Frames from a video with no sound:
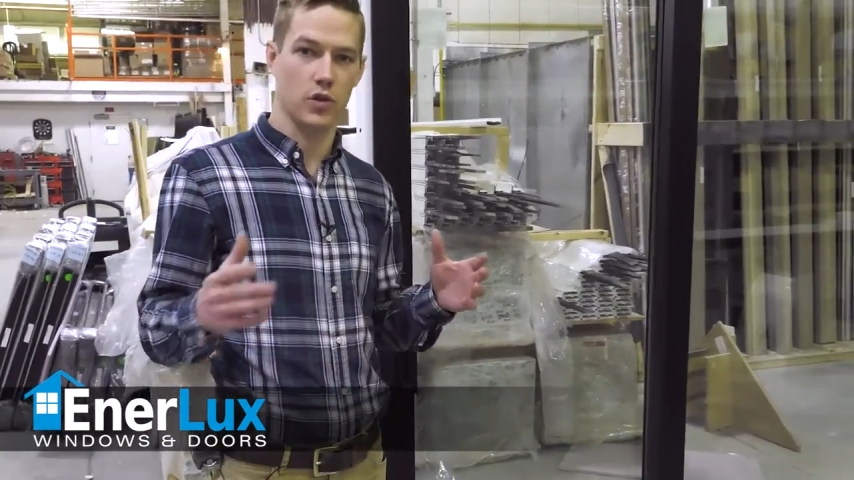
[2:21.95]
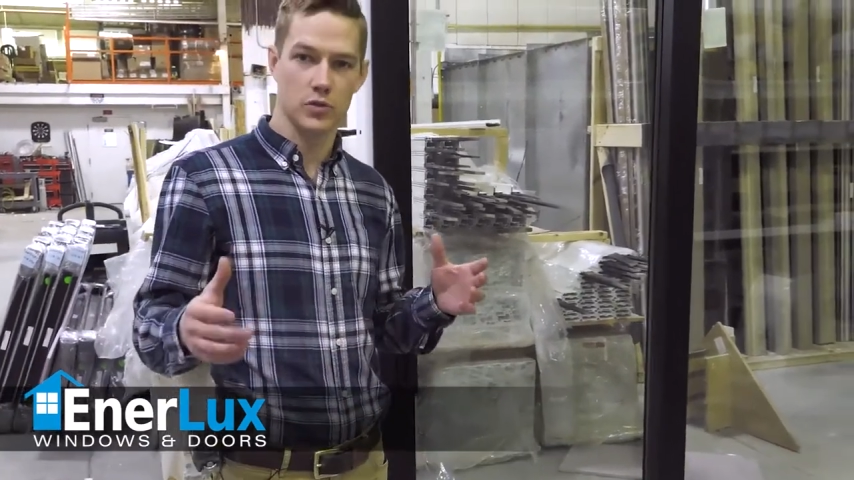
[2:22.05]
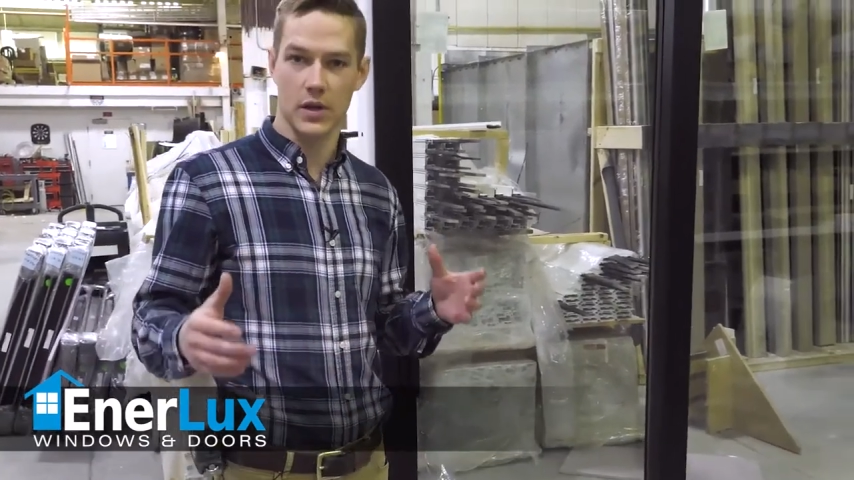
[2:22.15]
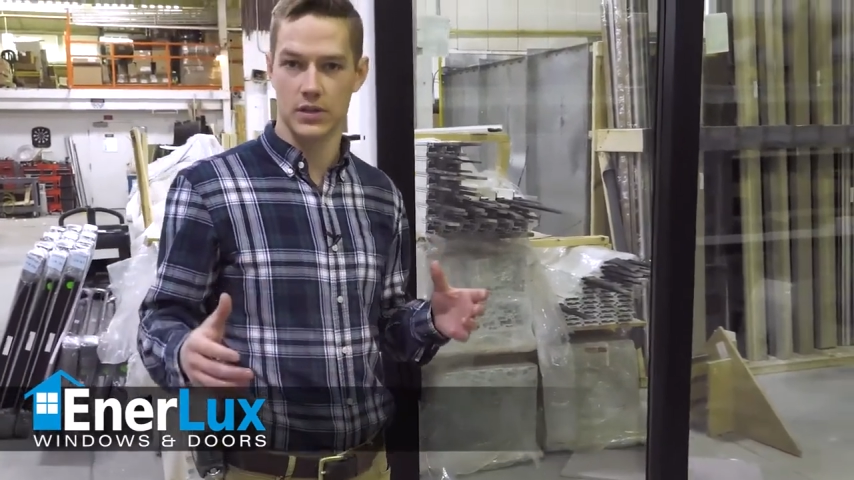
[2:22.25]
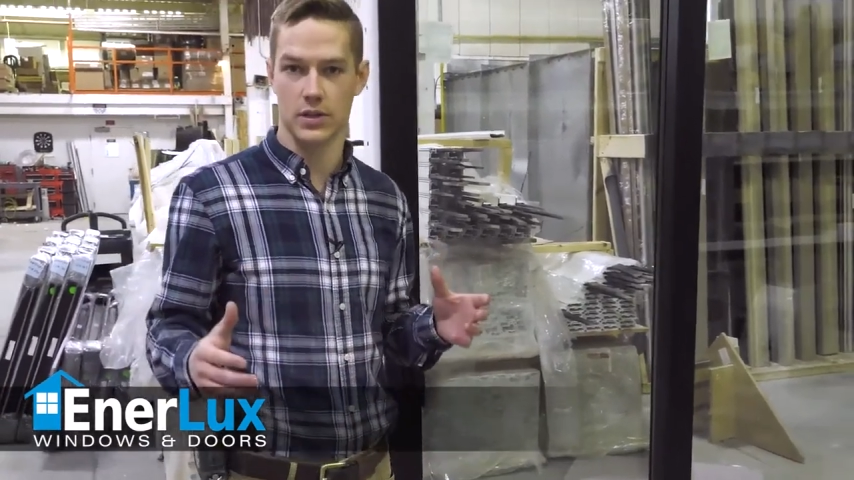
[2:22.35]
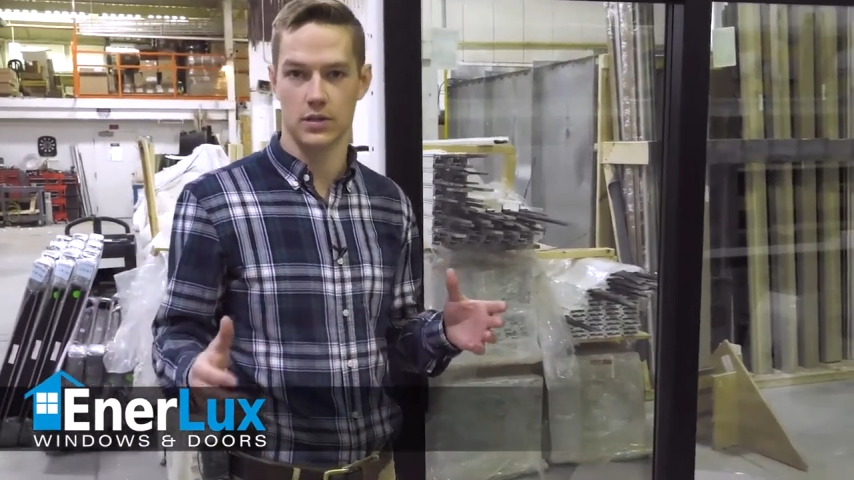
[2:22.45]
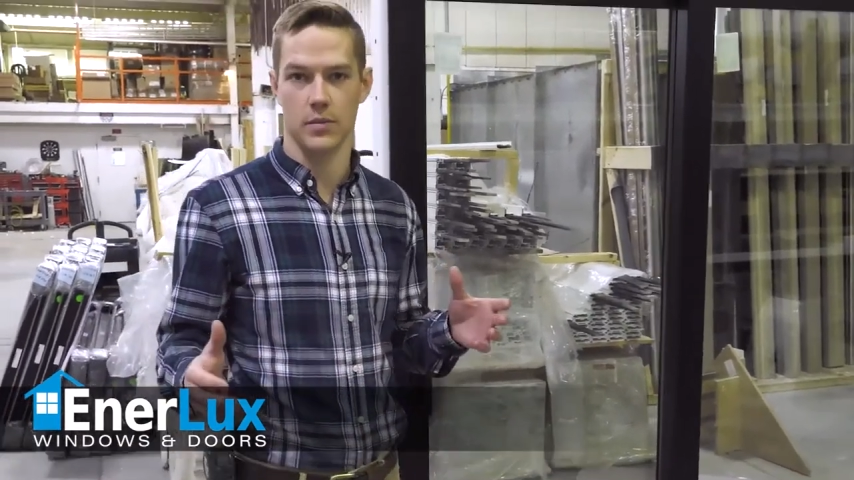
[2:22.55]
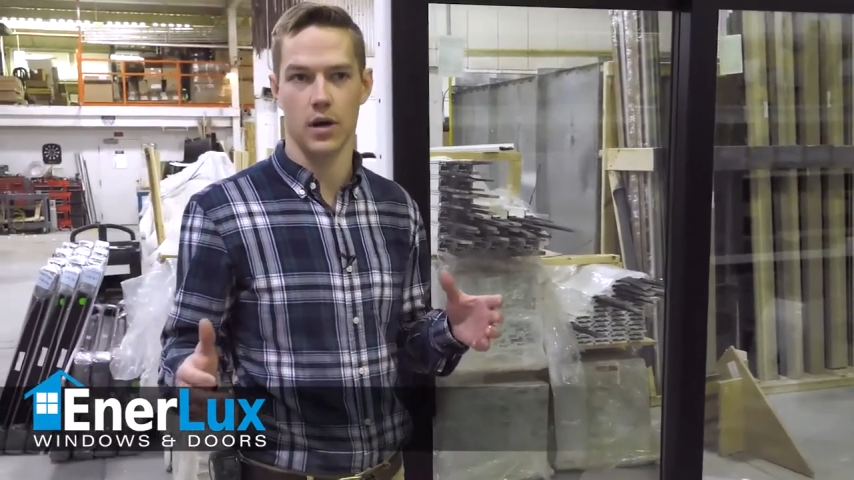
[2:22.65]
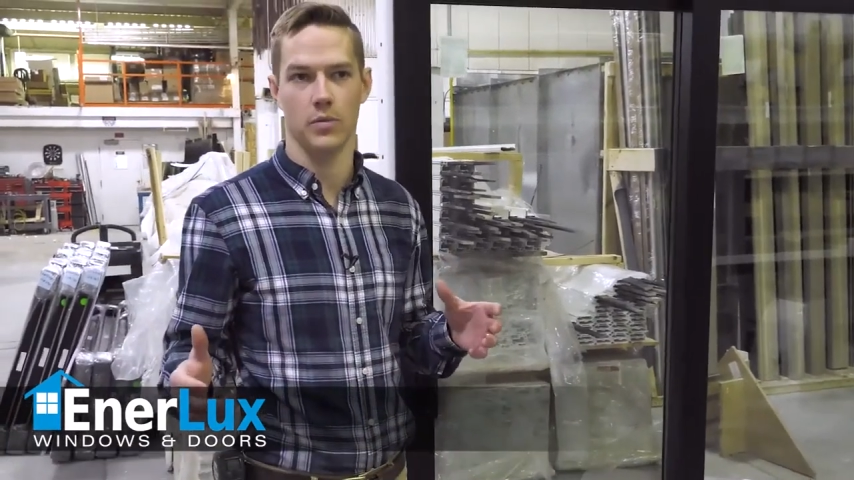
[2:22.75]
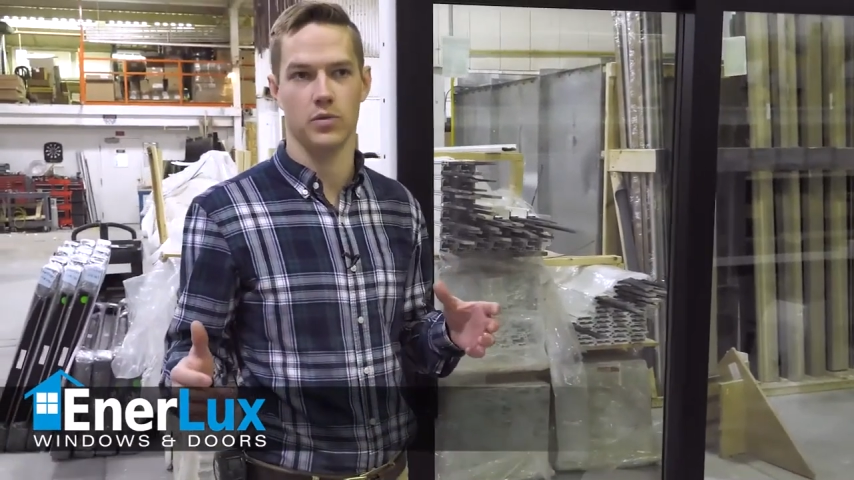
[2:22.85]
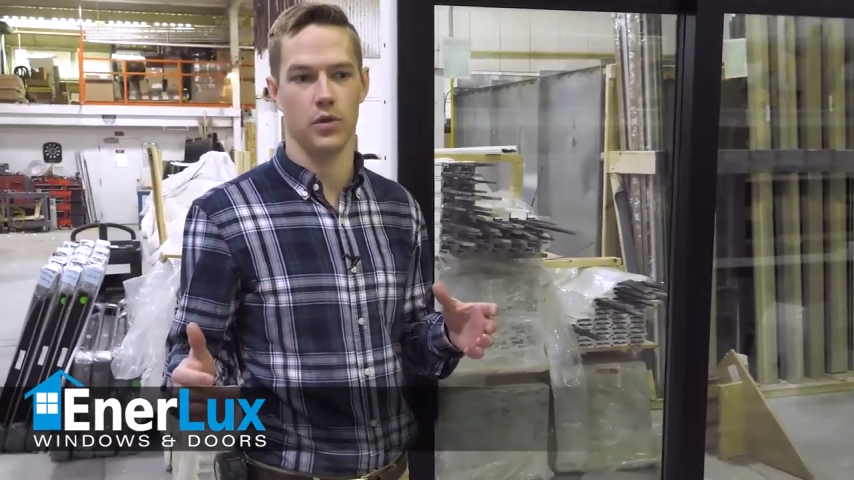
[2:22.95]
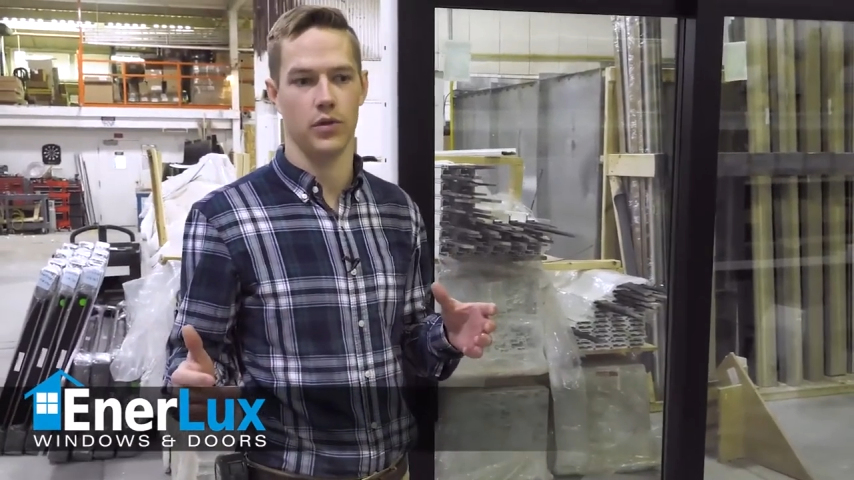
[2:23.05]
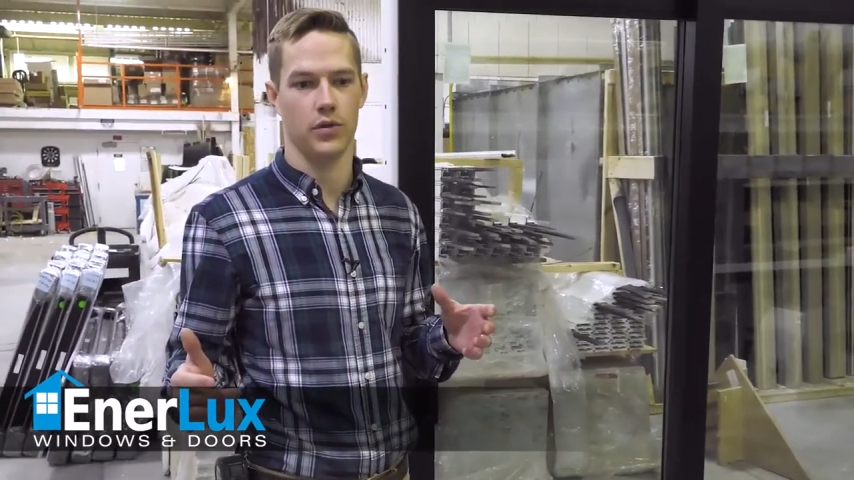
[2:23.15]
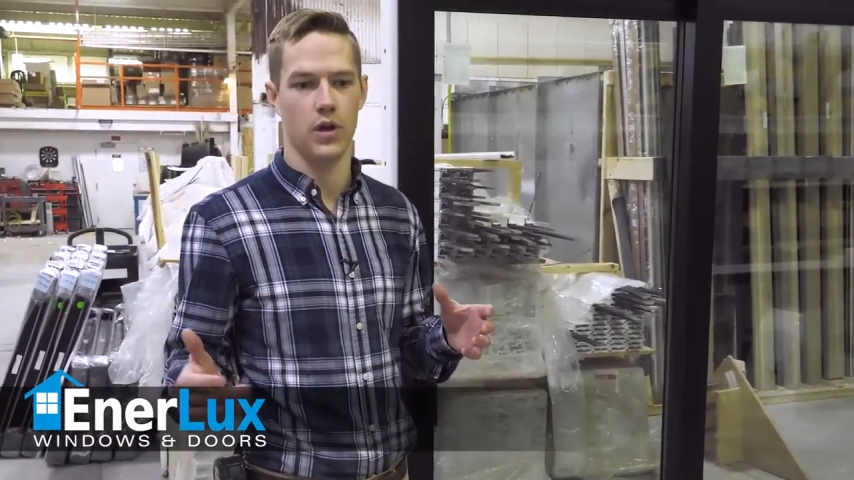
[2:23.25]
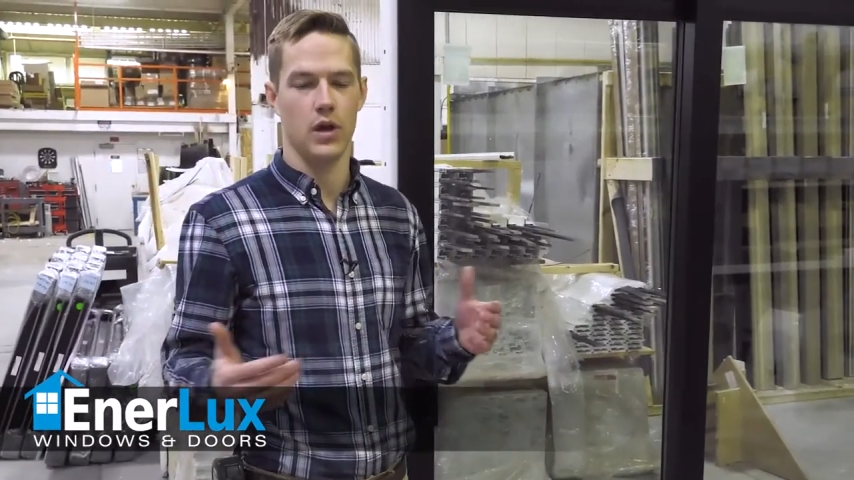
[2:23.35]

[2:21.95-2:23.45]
closeback system helps with